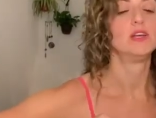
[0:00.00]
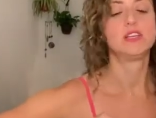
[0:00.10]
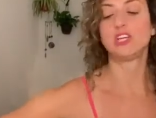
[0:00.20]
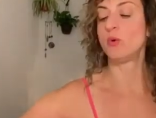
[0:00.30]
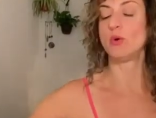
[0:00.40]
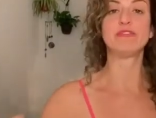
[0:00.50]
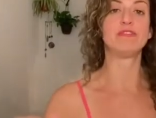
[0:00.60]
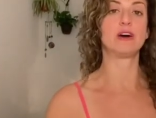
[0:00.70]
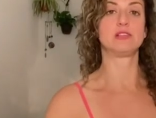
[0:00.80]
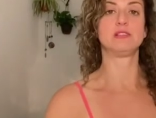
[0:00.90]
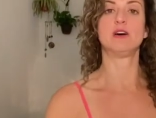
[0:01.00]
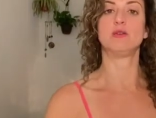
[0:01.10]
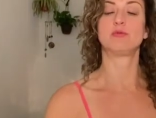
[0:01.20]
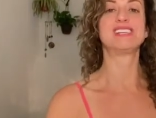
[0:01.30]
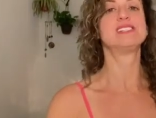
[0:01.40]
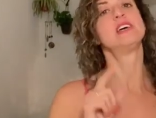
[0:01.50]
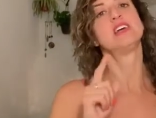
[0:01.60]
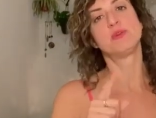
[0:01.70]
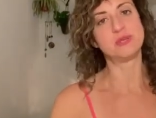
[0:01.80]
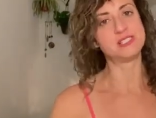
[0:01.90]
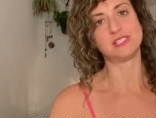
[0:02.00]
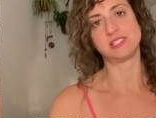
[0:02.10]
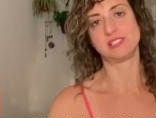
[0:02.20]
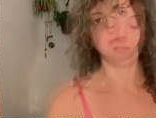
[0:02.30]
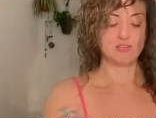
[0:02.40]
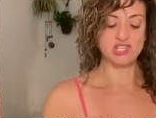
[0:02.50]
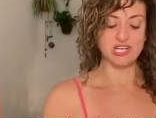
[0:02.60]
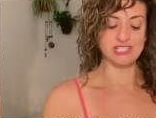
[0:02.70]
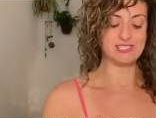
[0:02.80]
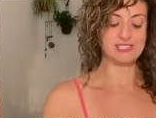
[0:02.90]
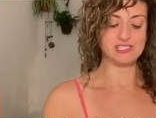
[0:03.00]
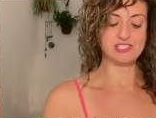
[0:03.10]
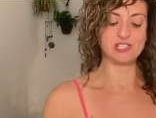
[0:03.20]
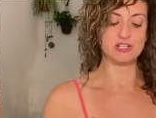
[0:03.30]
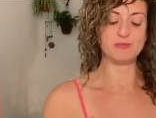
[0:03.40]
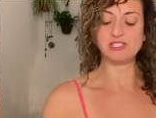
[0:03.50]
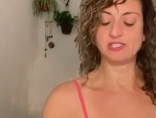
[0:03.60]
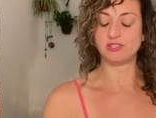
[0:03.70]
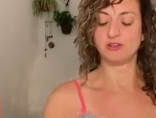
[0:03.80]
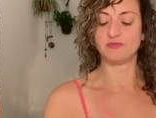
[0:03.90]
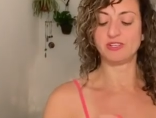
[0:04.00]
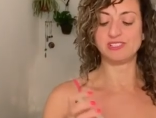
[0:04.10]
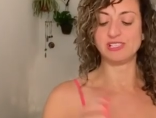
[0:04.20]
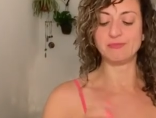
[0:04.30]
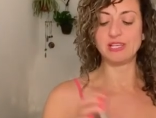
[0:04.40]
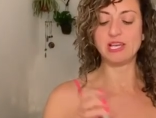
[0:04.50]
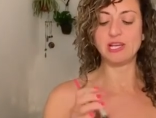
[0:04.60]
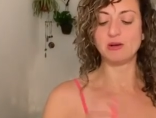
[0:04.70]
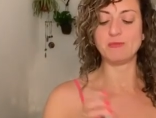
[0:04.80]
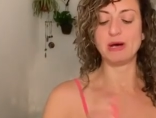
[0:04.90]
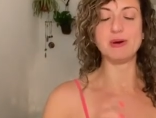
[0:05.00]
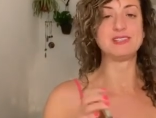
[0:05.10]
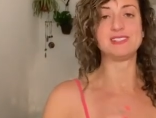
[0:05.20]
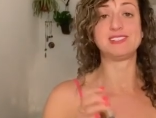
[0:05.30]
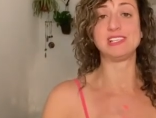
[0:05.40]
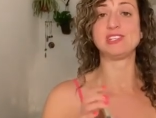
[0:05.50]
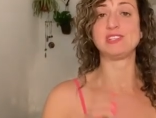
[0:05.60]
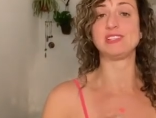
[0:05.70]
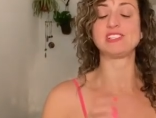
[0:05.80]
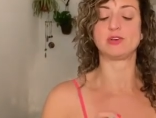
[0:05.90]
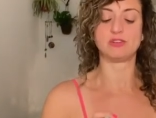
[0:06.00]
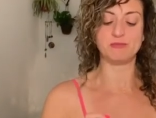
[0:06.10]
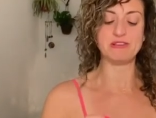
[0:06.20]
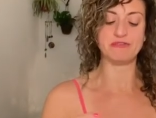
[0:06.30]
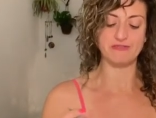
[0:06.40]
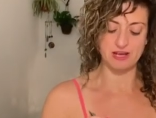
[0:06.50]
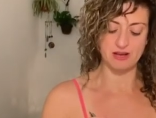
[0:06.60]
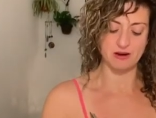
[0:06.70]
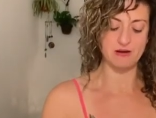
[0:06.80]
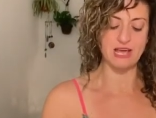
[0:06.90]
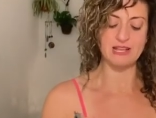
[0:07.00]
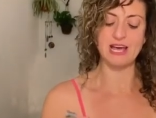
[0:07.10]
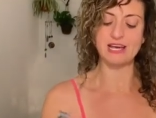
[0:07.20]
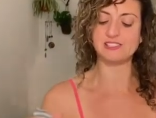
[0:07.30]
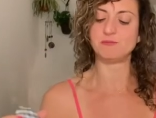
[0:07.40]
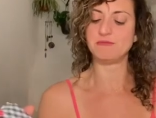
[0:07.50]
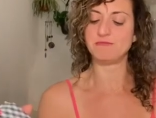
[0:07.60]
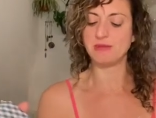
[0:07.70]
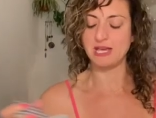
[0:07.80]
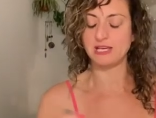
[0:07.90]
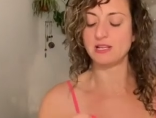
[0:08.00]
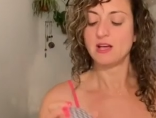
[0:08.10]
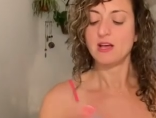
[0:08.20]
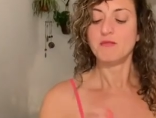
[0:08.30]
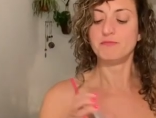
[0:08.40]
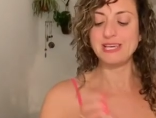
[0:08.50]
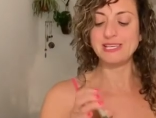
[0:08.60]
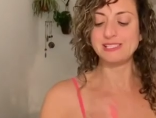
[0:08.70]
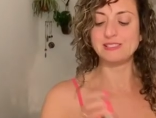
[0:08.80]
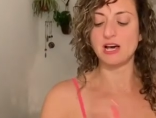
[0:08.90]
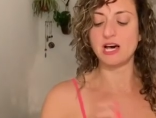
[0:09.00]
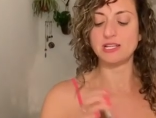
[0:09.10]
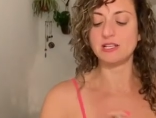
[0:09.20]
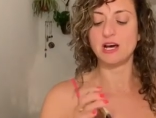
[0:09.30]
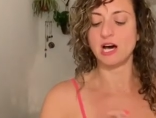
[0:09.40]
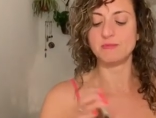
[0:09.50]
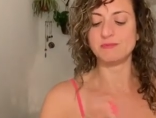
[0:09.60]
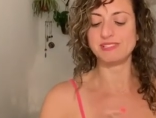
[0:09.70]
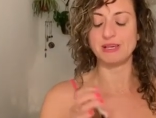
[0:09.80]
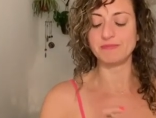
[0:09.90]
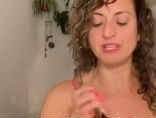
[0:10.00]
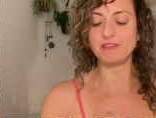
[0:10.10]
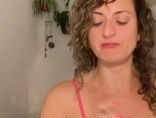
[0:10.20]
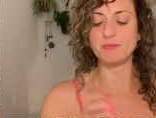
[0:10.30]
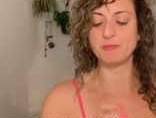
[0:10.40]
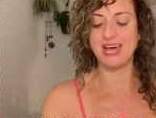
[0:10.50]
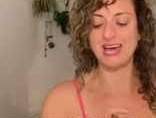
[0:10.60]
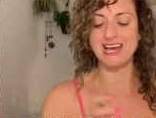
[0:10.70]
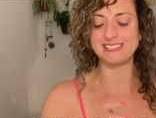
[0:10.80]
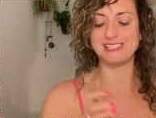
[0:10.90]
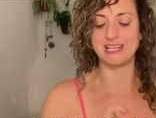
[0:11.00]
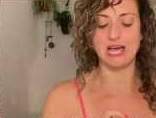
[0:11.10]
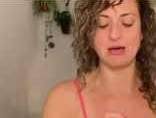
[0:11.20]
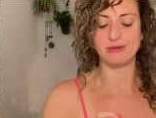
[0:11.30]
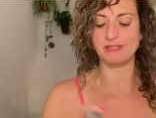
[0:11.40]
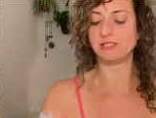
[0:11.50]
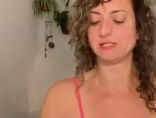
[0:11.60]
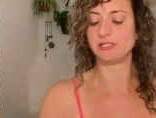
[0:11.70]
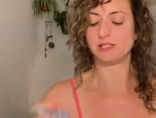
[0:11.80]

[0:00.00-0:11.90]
You don't want to fucking know, because it's not your business. Justice is going to be served. There's something here about a decision that's going to be fair and has to be made based on um, something from the past that happened.